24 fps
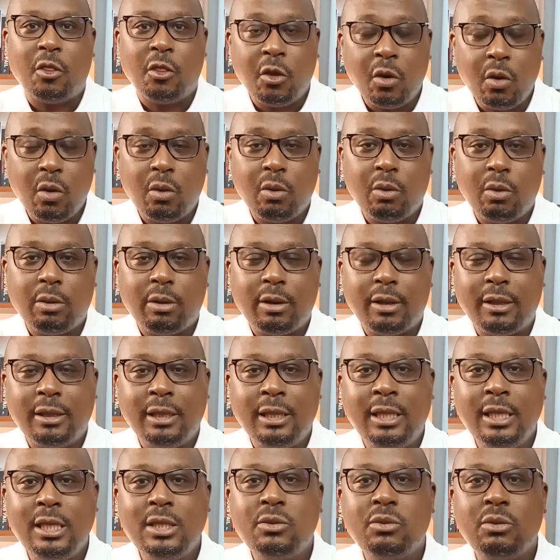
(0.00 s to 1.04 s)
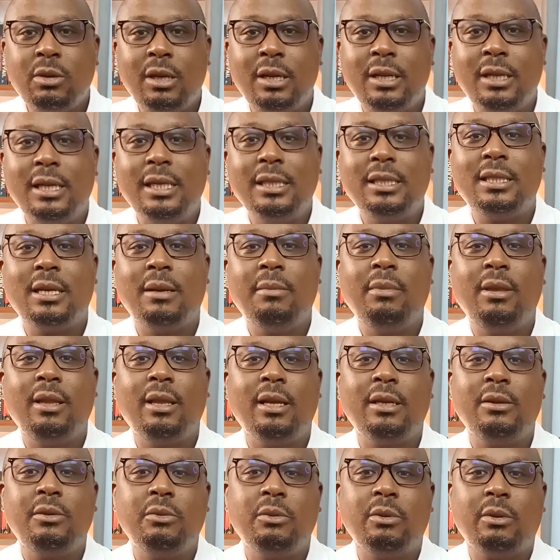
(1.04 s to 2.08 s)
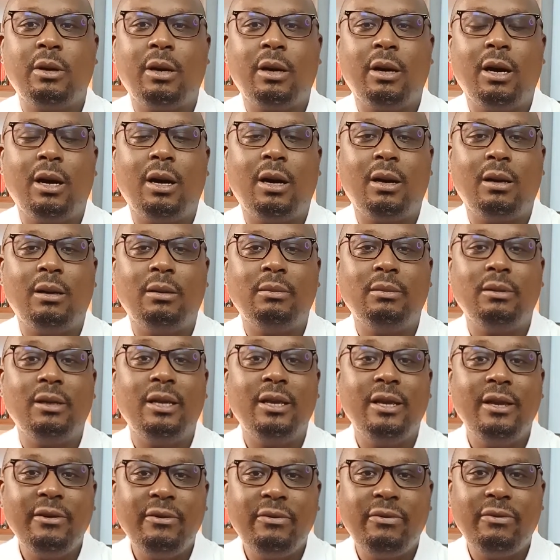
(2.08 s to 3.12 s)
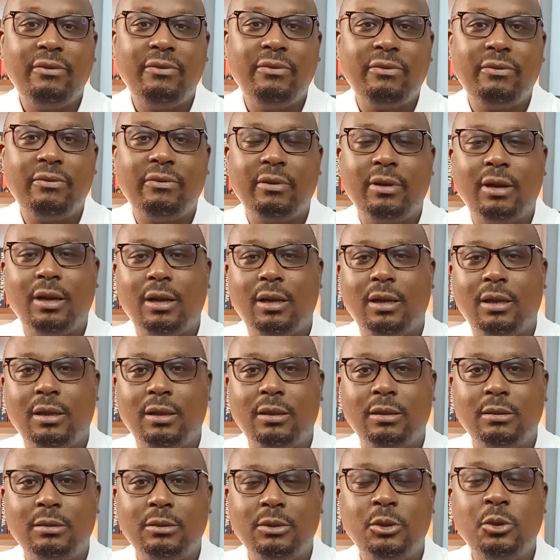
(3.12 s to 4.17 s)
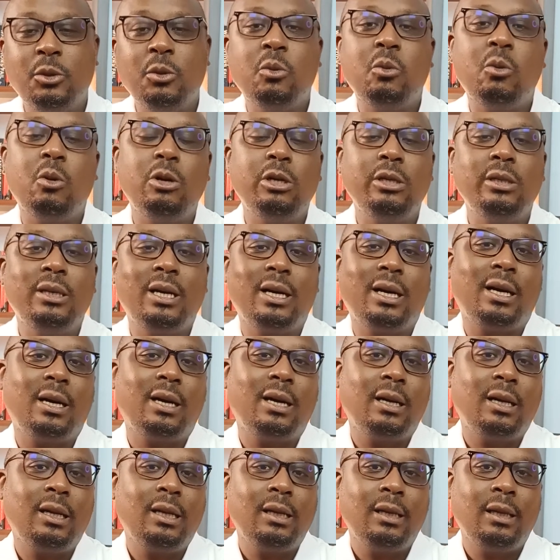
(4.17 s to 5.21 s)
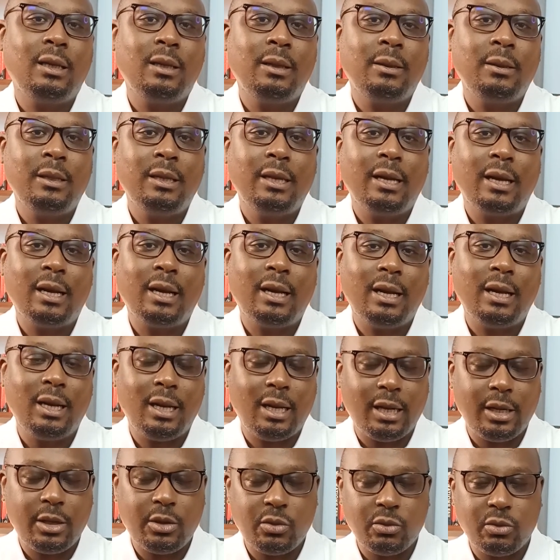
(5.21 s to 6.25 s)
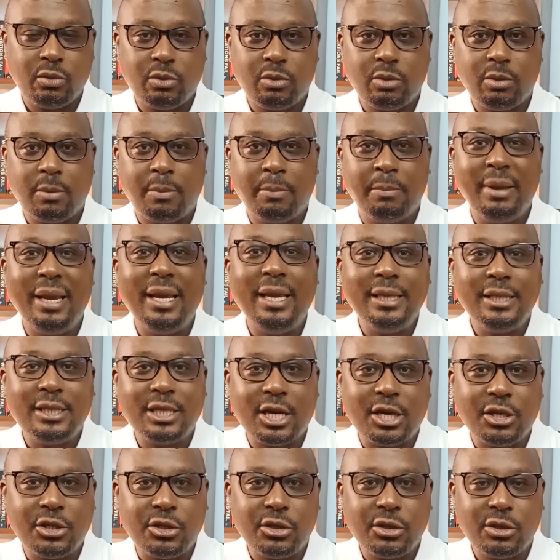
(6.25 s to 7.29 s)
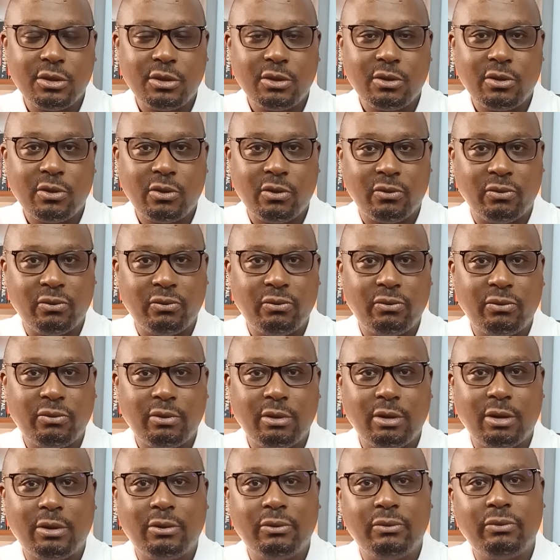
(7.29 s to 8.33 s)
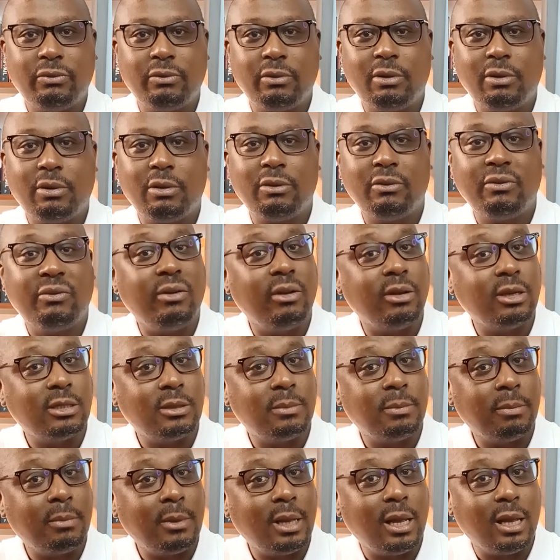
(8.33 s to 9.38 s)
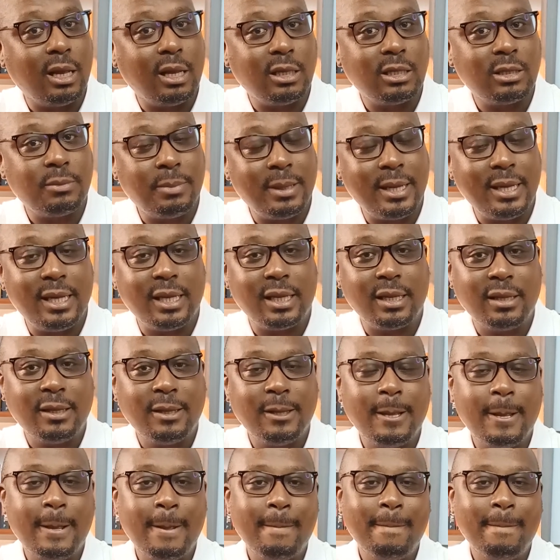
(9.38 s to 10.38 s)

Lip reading: Though this one is something that if you want clearly to be in charge of your spending,